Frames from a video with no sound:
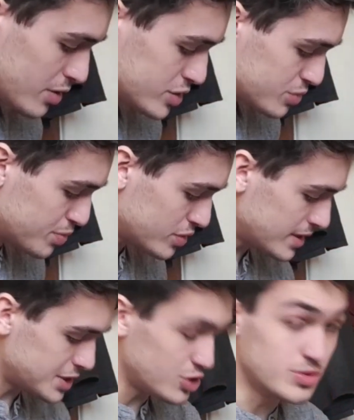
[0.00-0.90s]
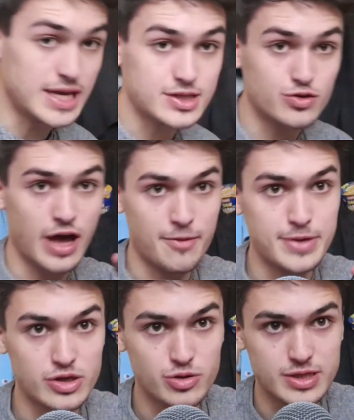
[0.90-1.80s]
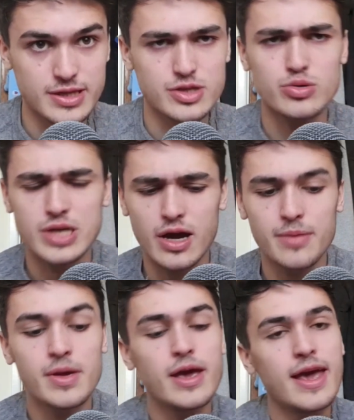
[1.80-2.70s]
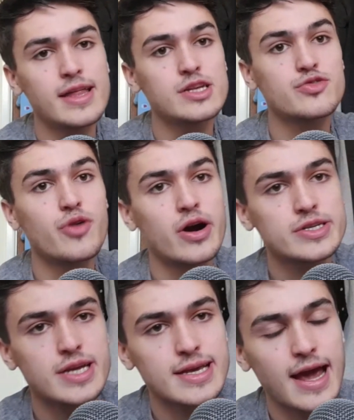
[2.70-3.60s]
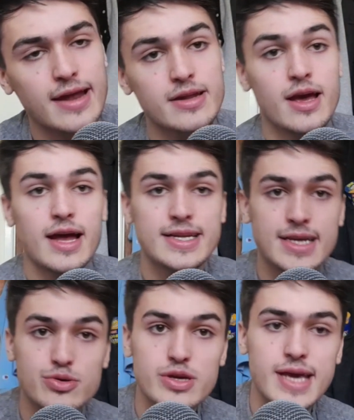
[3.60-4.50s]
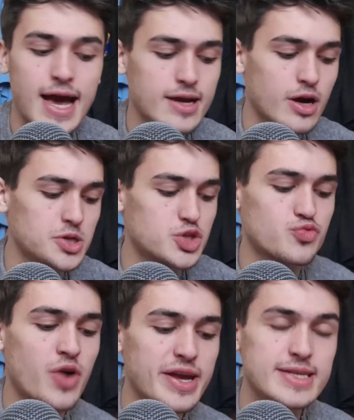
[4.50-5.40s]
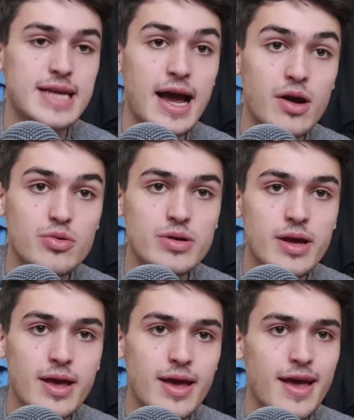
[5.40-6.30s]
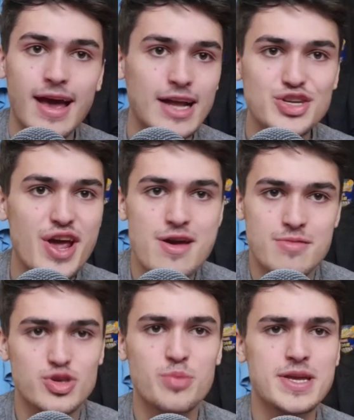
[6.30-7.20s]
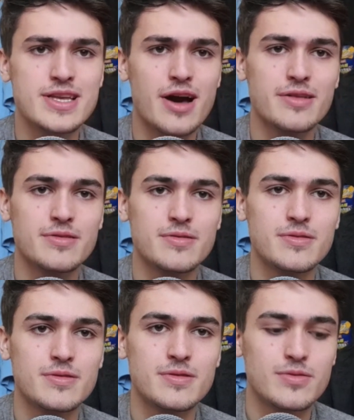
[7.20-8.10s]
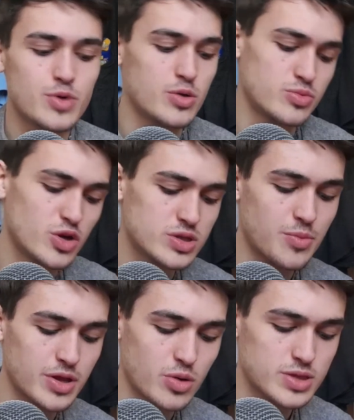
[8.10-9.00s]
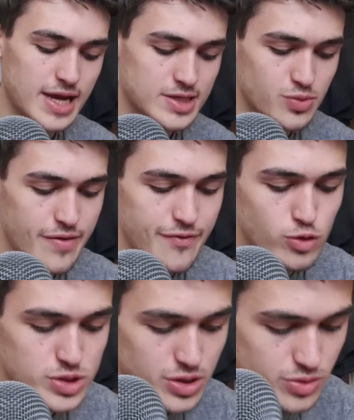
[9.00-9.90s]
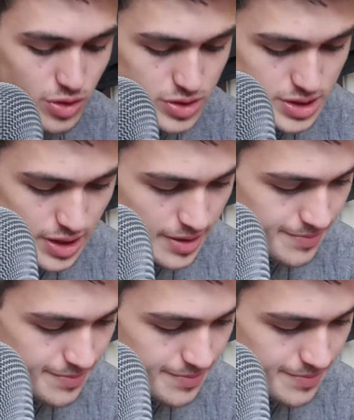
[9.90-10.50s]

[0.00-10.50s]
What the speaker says: going to put this utensil that I've been using this whole time in as far as I can until you gag. I'll just write it down, and yeah, you'll be done. Well, not done with the whole test. We've also got